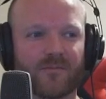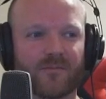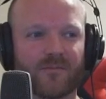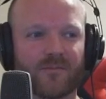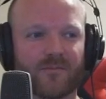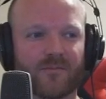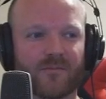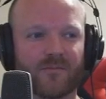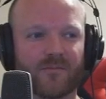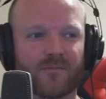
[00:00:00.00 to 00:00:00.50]

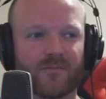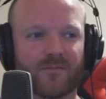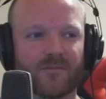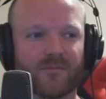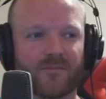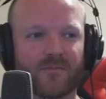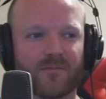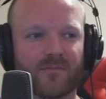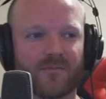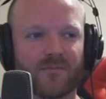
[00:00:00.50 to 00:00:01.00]

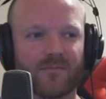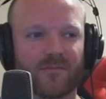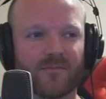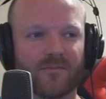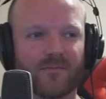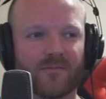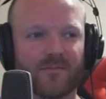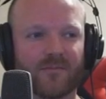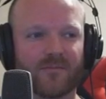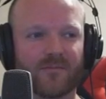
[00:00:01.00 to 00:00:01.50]

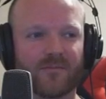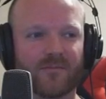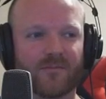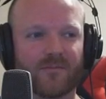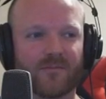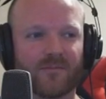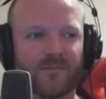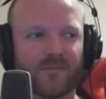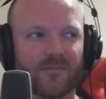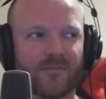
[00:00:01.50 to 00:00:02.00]

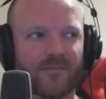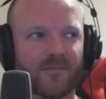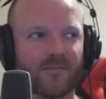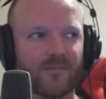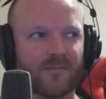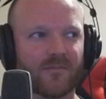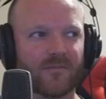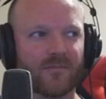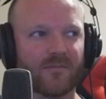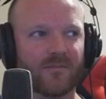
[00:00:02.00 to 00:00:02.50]

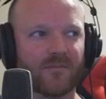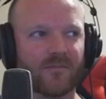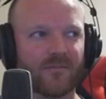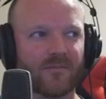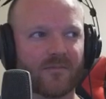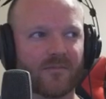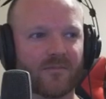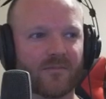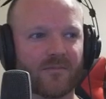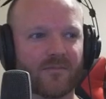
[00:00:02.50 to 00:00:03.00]

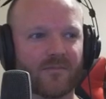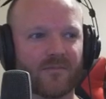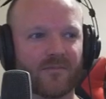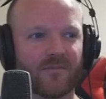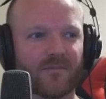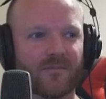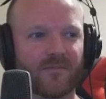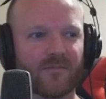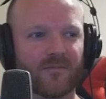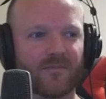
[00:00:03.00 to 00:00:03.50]

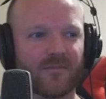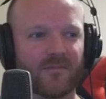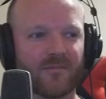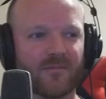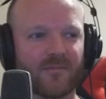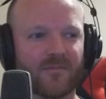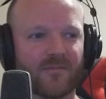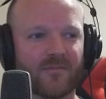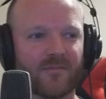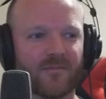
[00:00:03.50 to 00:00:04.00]

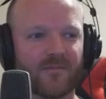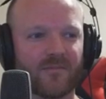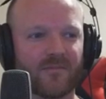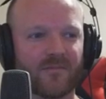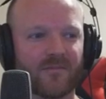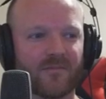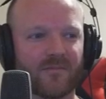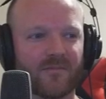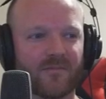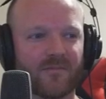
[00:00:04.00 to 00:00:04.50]

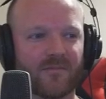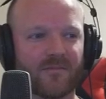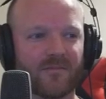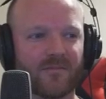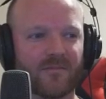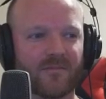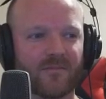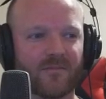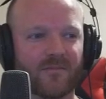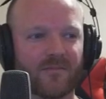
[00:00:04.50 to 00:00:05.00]

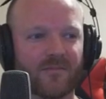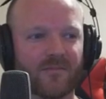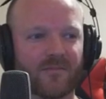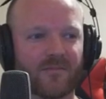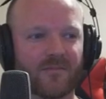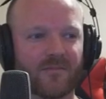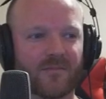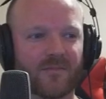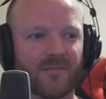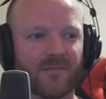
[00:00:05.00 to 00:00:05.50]

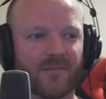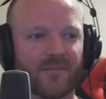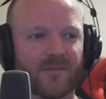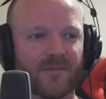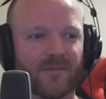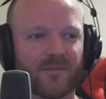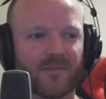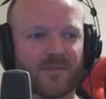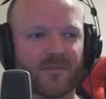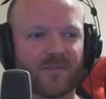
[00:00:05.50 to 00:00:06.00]

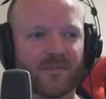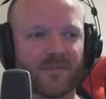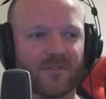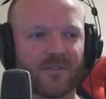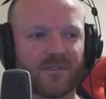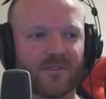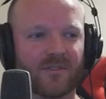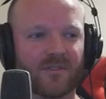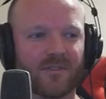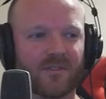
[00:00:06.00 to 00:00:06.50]

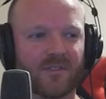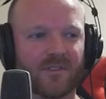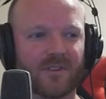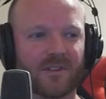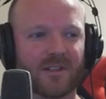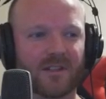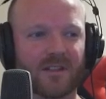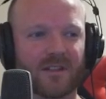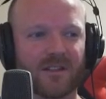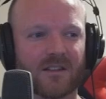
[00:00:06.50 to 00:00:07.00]

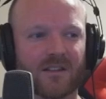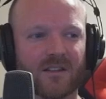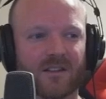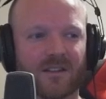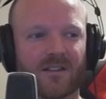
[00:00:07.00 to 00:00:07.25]
[no speech]